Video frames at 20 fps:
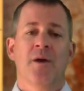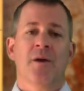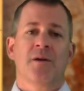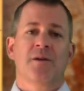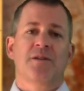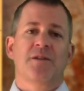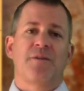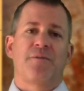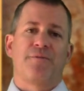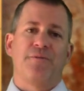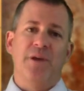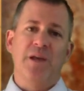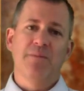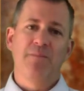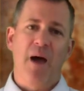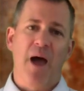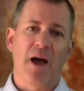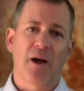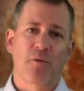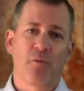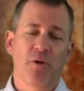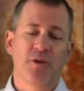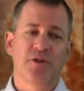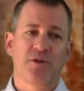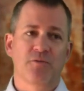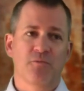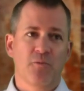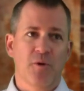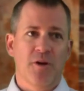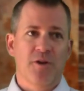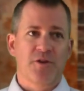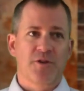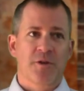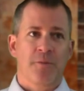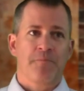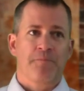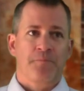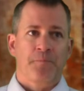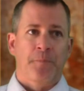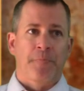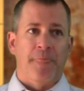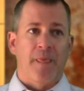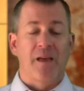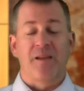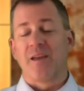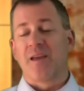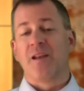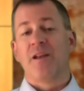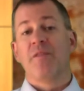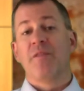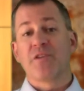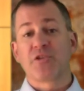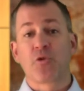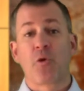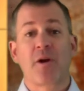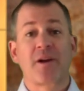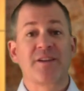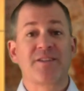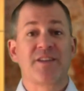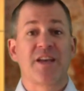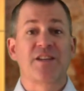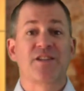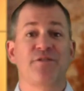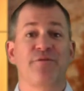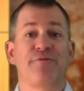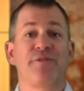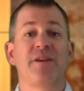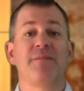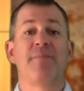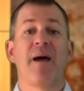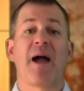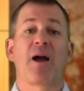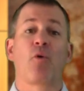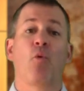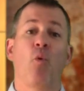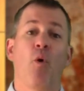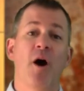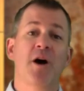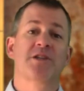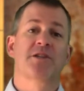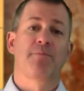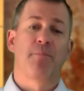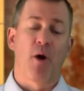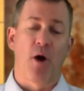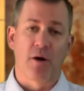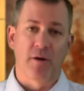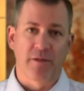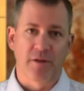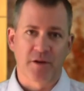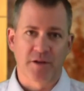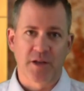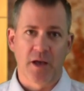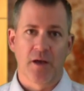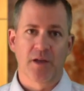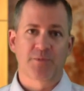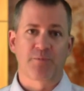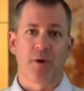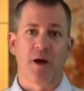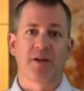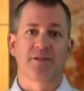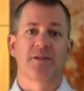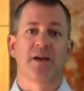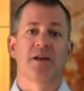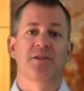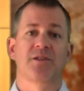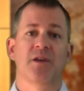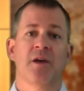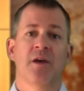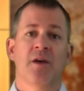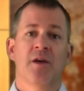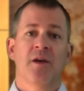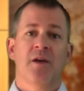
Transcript: Because the feedback was, and in this organization, feedback was a part of their sales process.